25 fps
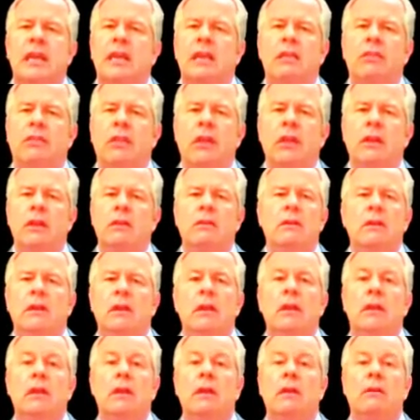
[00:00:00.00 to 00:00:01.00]
anything,
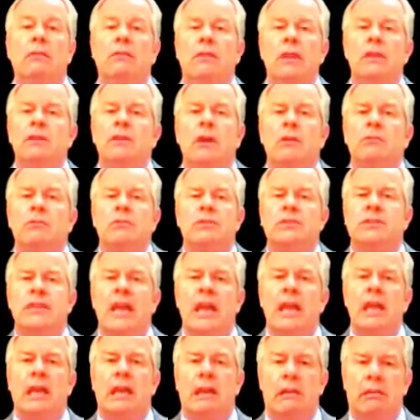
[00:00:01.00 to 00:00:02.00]
then don't
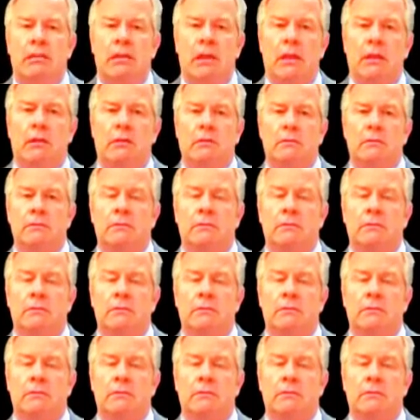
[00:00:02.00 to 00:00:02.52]
say anything.